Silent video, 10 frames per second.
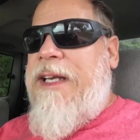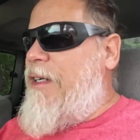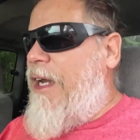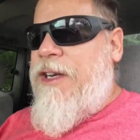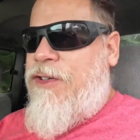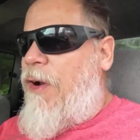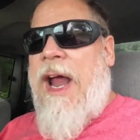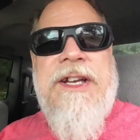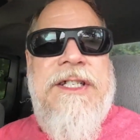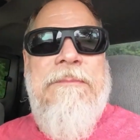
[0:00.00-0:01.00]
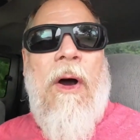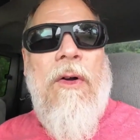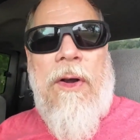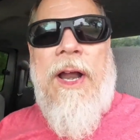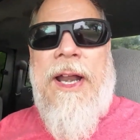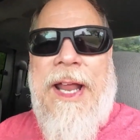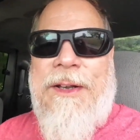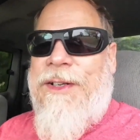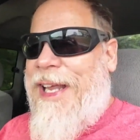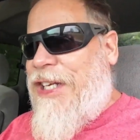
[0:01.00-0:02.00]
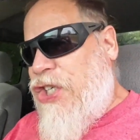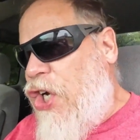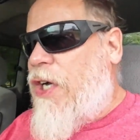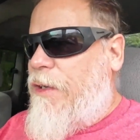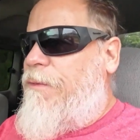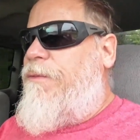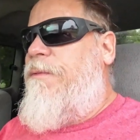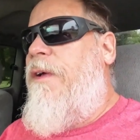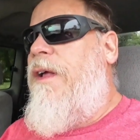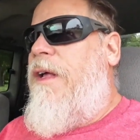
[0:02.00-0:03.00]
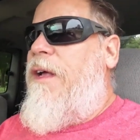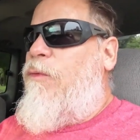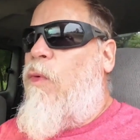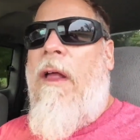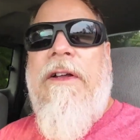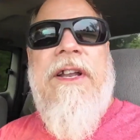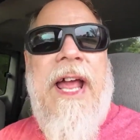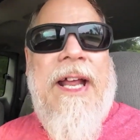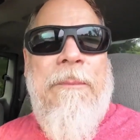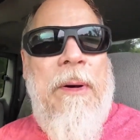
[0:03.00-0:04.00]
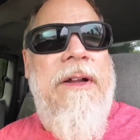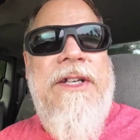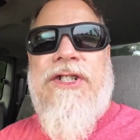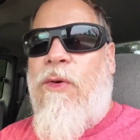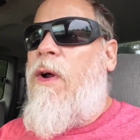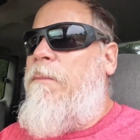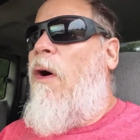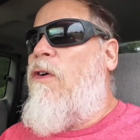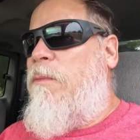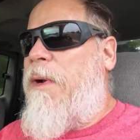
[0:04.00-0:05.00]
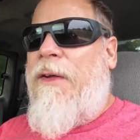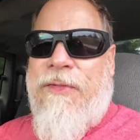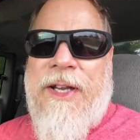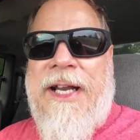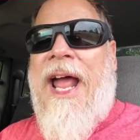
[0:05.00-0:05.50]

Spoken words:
it didn't trash the motor, and it could have. Rarely do they completely destroy a motor, but I've seen it